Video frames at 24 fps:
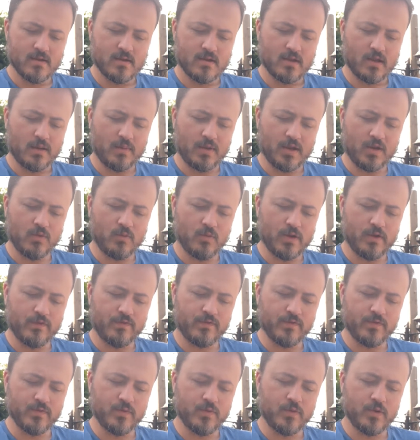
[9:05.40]
I mean,
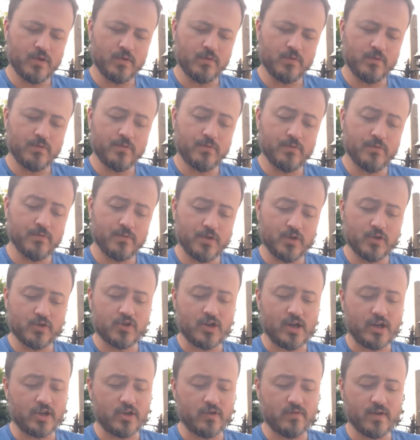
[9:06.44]
you
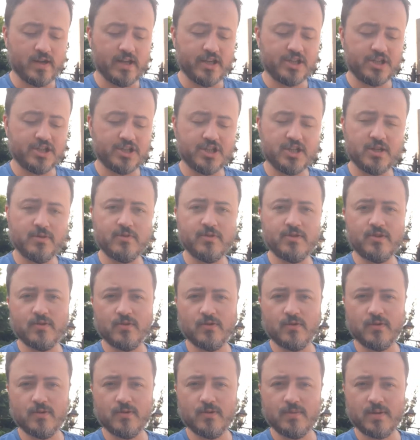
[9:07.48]
track your relationship with
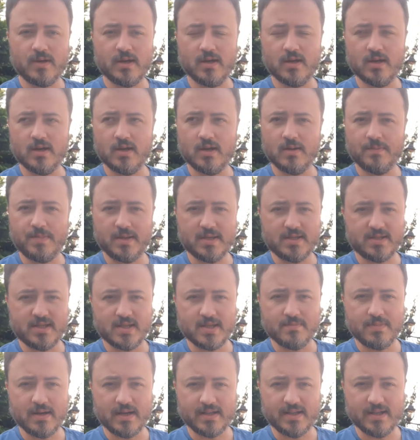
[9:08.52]
your PC
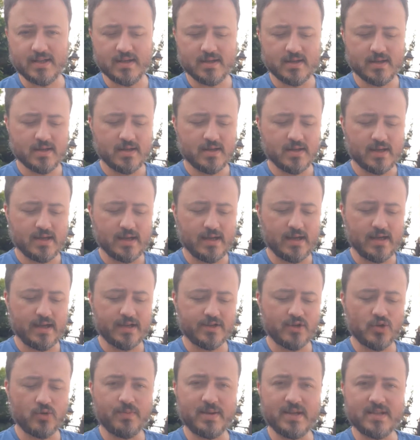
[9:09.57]
buddy and
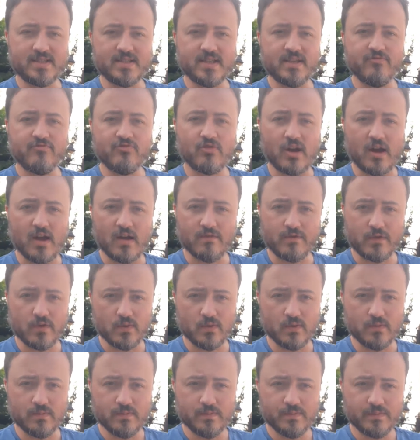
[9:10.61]
your PC rival.
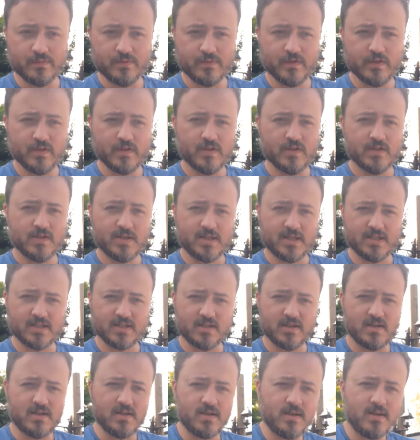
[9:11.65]
That's
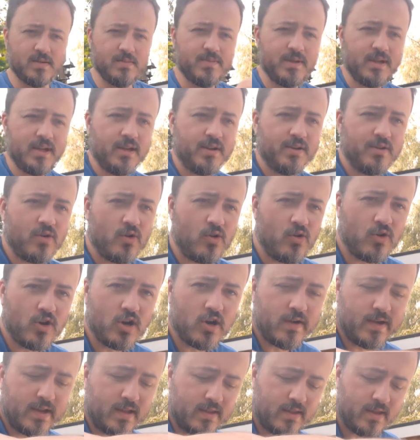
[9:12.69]
gonna be an
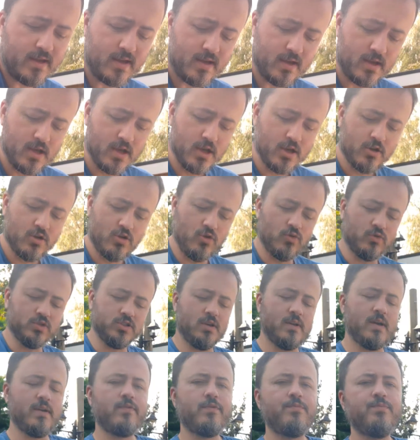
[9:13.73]
ongoing thing. You also
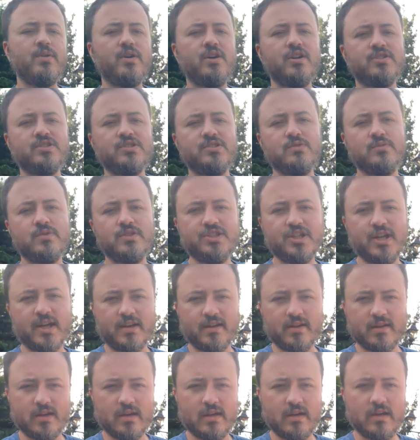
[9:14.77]
have a personal
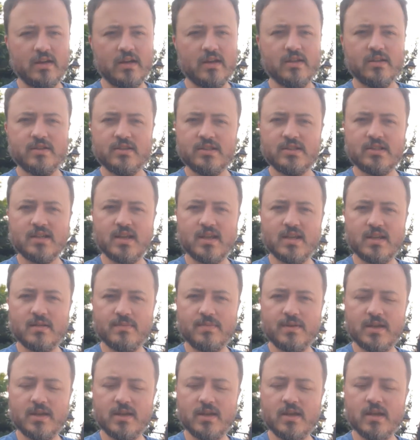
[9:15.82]
agenda. These can either
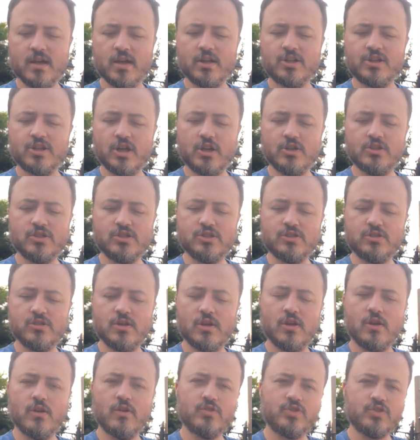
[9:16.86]
be chosen
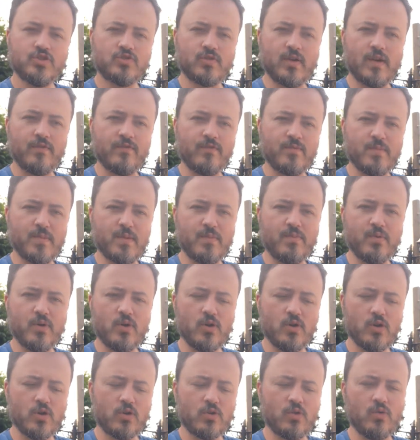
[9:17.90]
straight from the
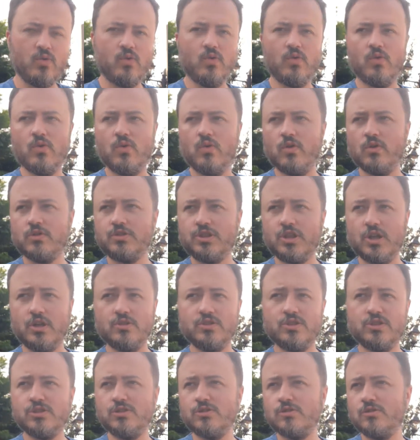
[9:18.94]
book, or
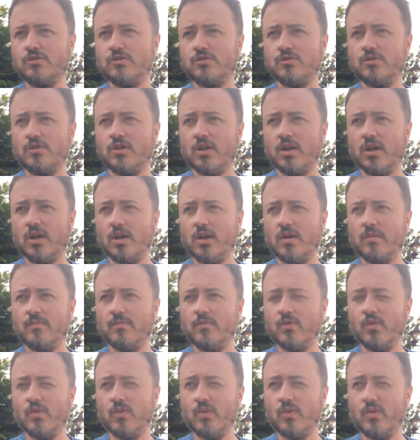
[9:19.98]
chosen
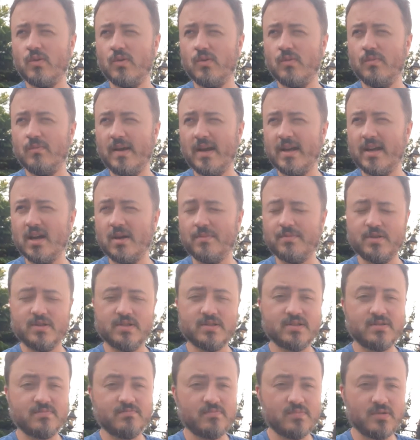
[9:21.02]
or made up
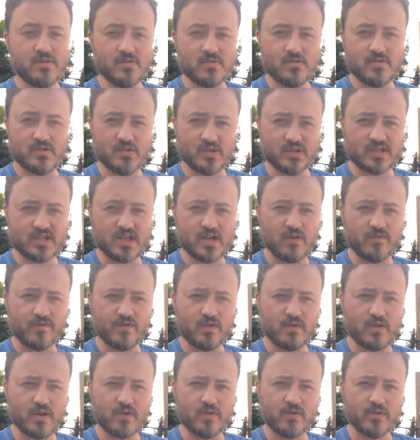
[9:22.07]
yourself,
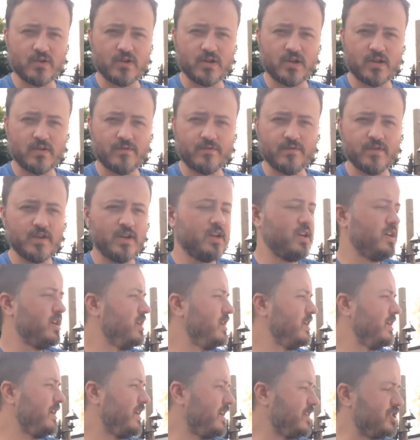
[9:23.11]
your own kind of
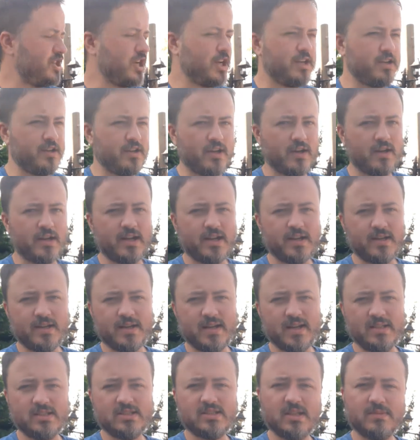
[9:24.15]
agenda, and
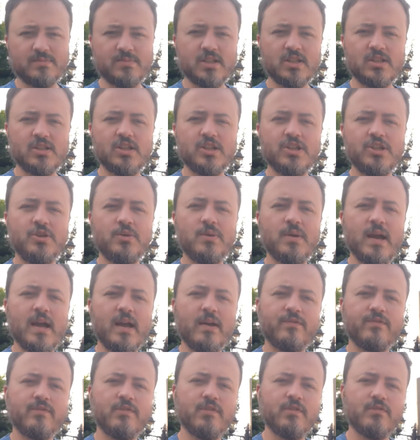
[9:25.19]
it's something that you
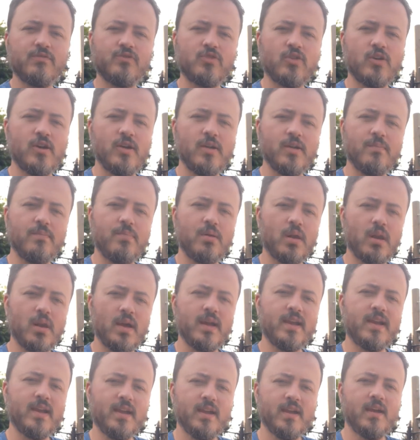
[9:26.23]
have to try and
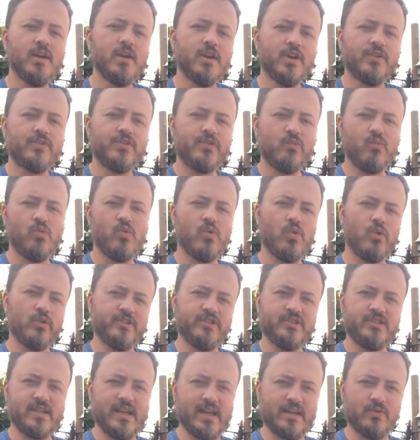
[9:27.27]
play
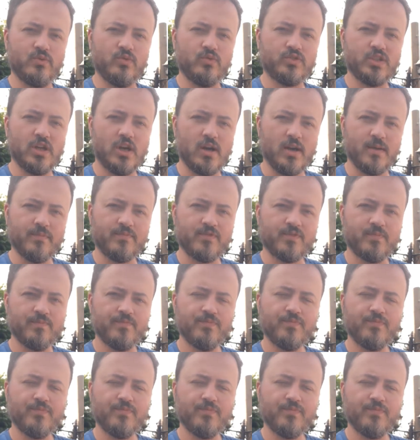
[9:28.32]
towards at all times.